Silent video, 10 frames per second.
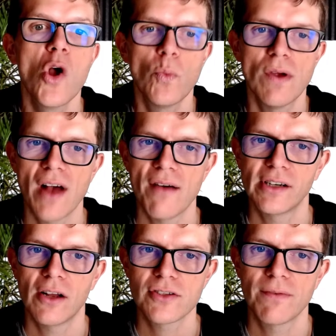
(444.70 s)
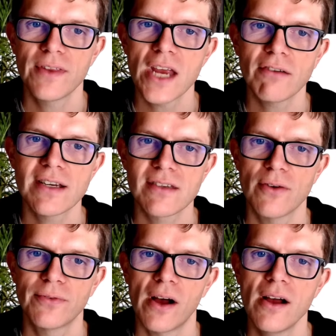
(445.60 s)
We've covered a lot of theory
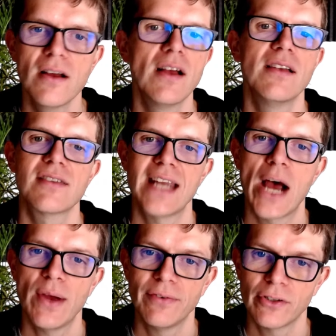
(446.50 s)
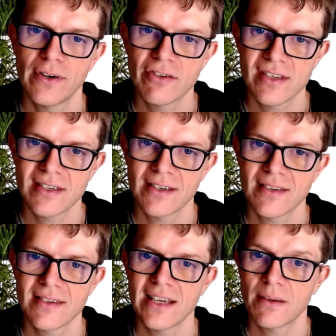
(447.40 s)
so far, so now if you're interested
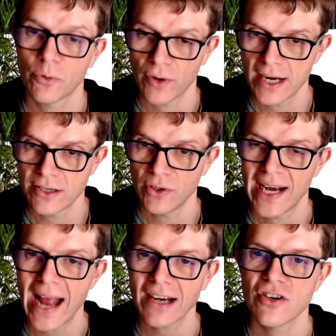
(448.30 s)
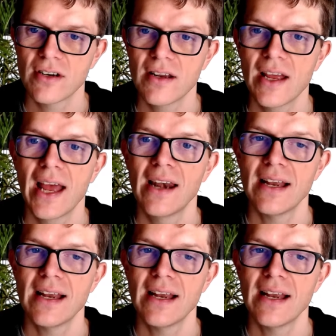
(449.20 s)
to see some Gradle in action,